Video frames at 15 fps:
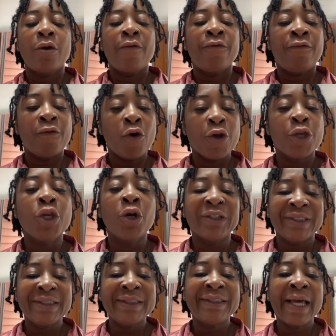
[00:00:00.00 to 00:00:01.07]
for
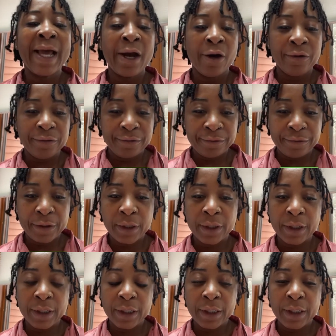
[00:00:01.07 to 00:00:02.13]
yourself
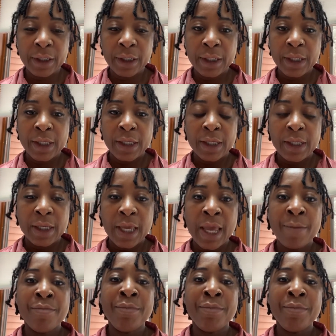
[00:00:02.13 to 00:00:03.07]
and